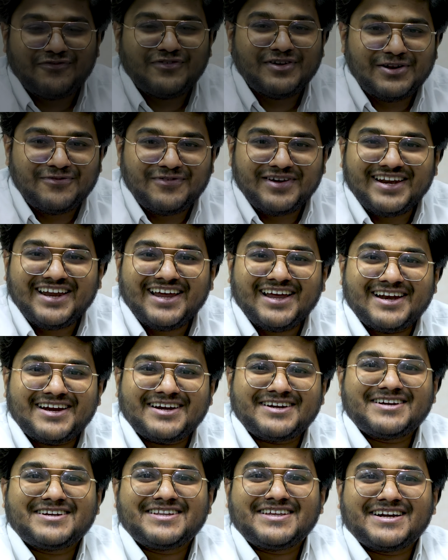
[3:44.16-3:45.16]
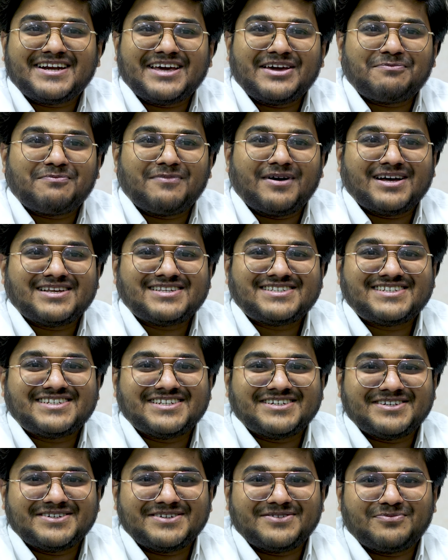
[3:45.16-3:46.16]
feel very elated that I passed
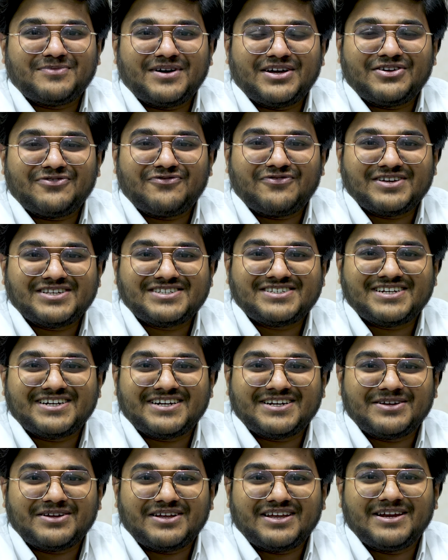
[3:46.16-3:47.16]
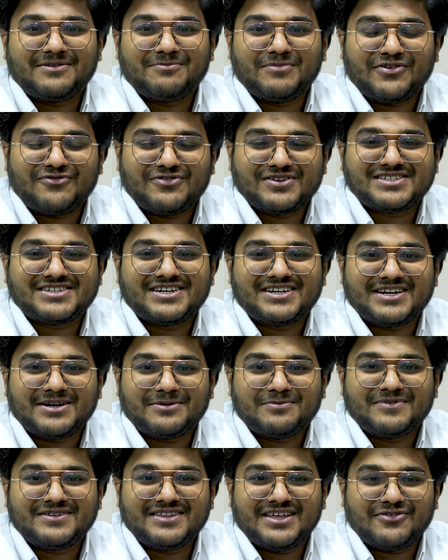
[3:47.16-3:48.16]
my first attempt
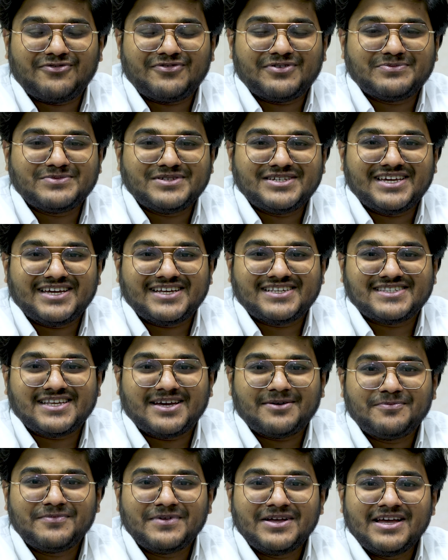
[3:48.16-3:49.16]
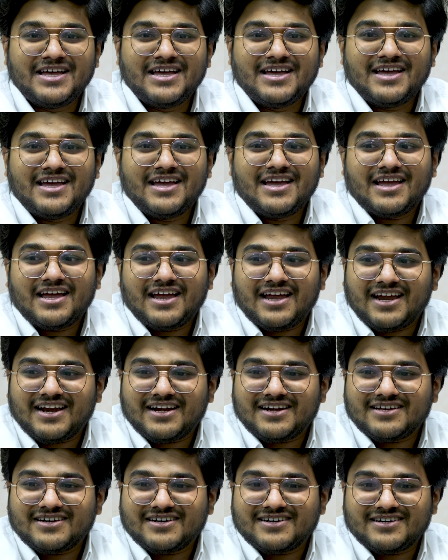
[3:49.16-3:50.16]
the FMGE exam,
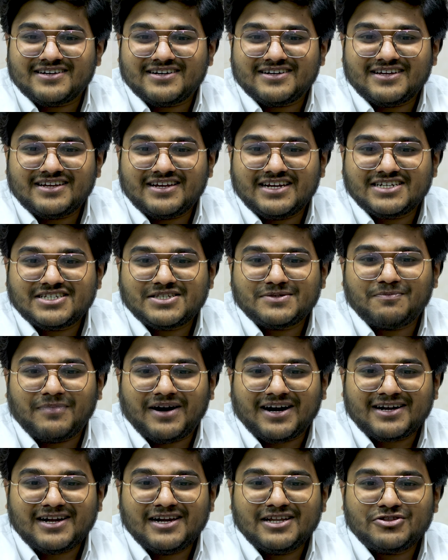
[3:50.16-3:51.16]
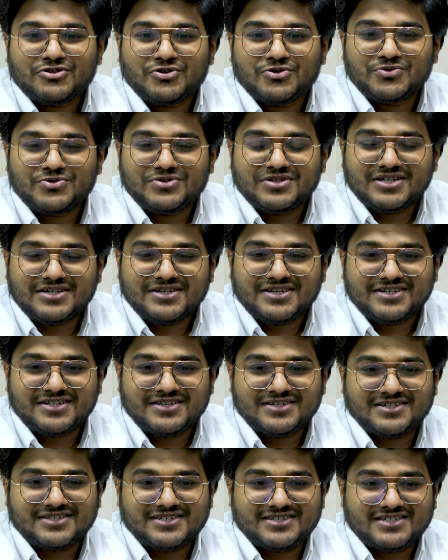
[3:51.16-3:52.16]
and it's partly through
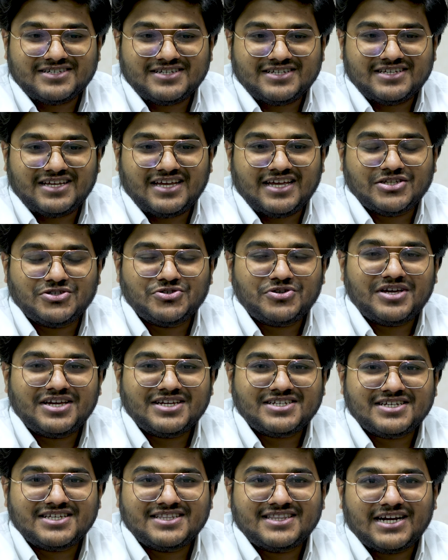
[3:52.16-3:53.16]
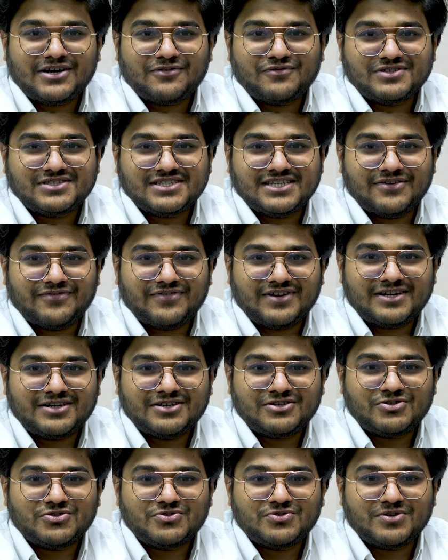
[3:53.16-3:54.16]
the education that was
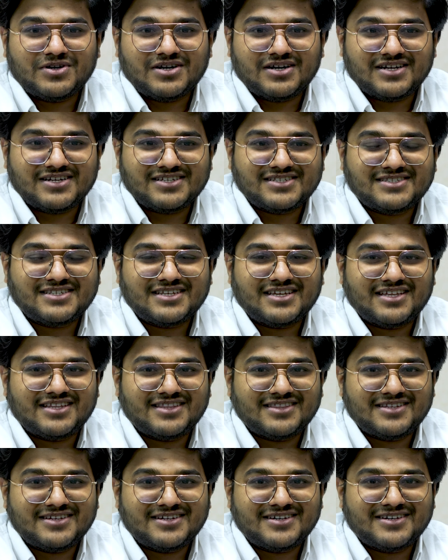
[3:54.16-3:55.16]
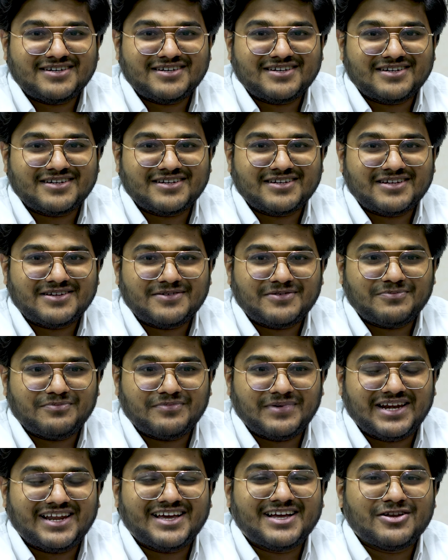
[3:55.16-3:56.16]
given to us in the
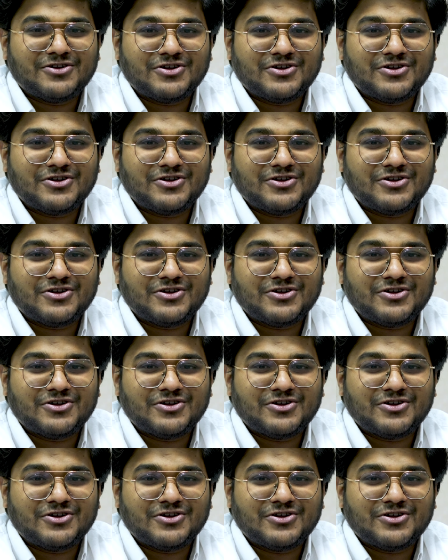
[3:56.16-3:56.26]
medical